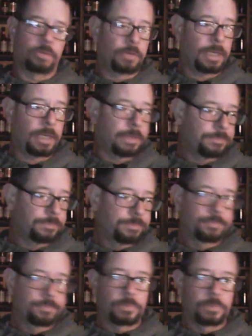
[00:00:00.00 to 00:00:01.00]
Okay,
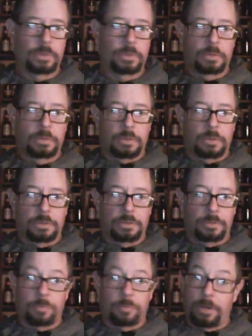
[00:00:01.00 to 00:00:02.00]

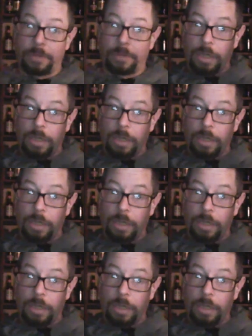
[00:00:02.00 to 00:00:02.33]
it's part of the